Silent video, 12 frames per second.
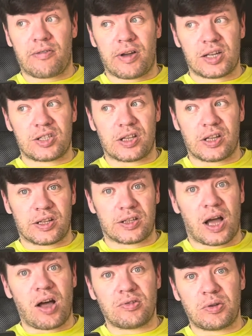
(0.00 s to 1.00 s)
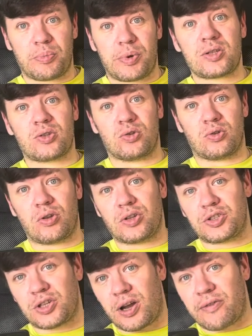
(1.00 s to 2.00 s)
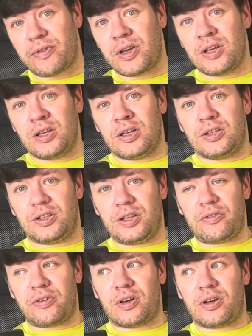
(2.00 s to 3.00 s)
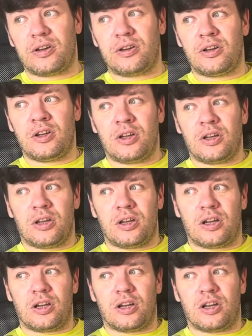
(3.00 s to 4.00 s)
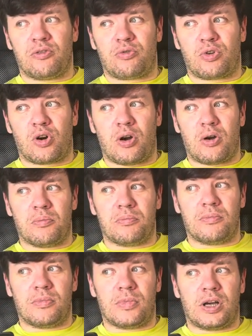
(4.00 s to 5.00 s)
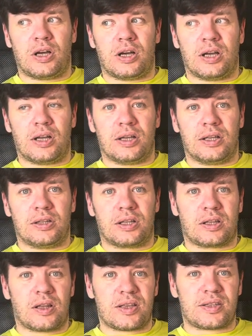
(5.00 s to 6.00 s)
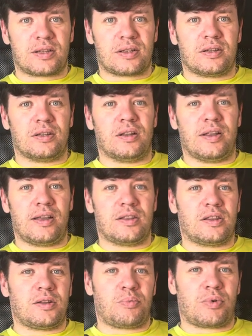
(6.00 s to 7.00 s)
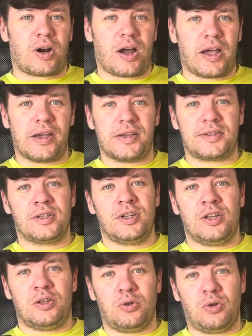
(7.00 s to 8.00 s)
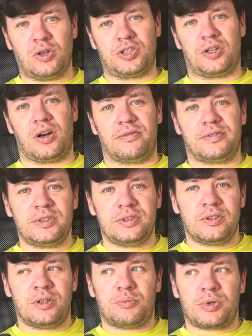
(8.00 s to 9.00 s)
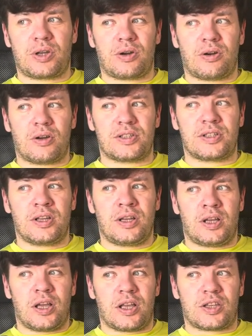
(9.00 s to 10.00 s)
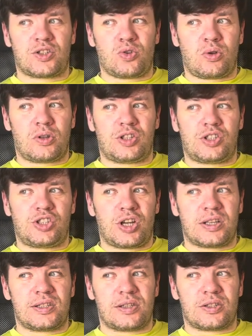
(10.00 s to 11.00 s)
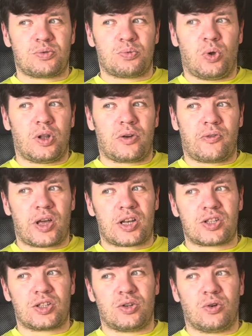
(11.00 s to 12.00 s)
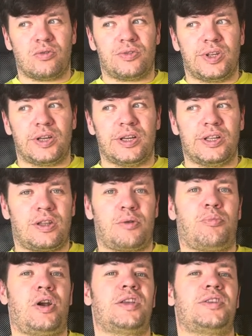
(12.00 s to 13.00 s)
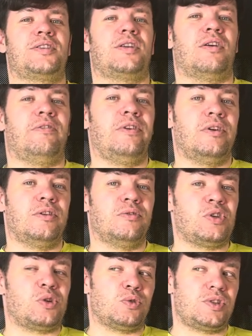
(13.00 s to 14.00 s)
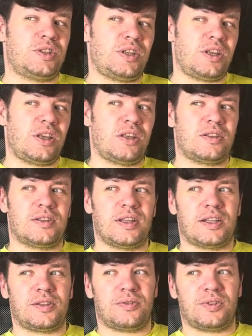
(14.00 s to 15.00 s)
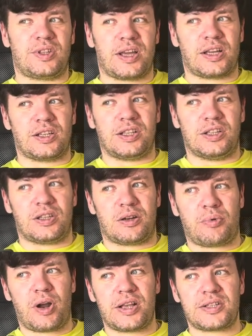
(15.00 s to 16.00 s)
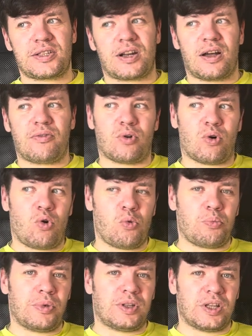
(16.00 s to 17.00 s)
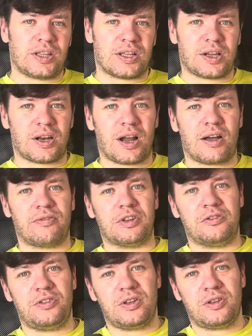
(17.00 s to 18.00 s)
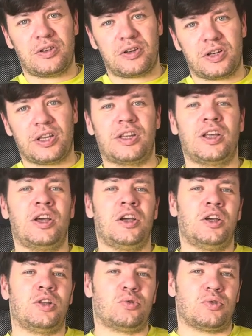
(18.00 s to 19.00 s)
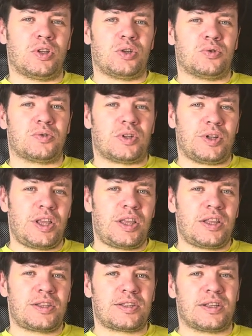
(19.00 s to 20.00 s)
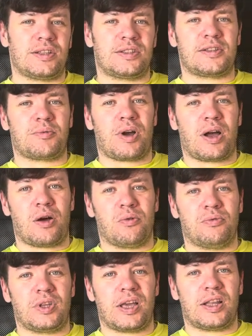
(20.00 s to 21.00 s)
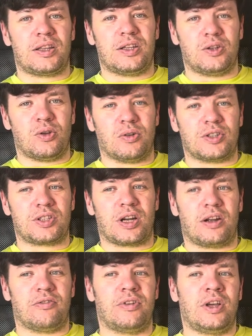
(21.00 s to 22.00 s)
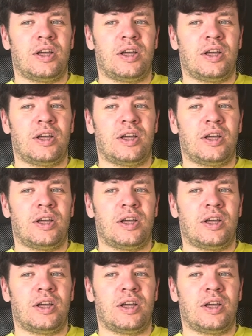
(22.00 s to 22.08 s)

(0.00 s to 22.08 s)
actually, and how the personal knowledge graph differ from the classical enterprise knowledge graphs, because it's not just smaller version of the enterprise graph. We could see it that we take the enterprise graph or open data graph and filter it to the user needs, and somehow we get the knowledge graph